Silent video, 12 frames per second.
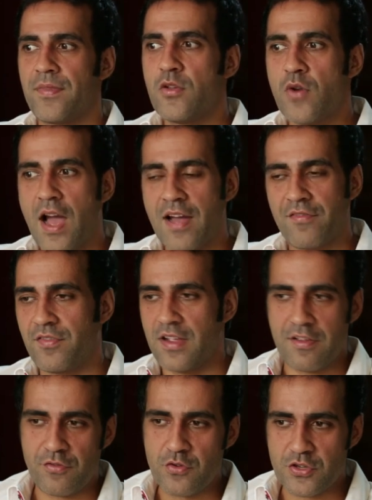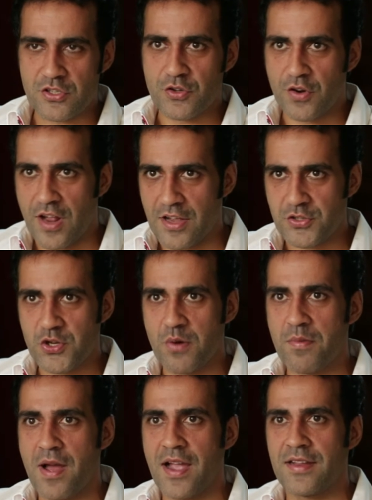you have, if you just cast your
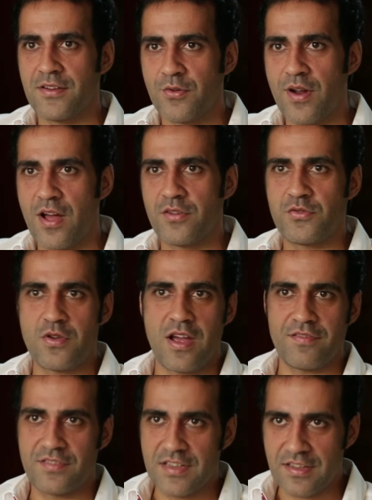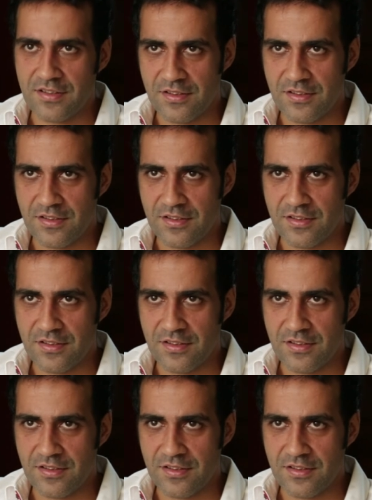mind around, you have the,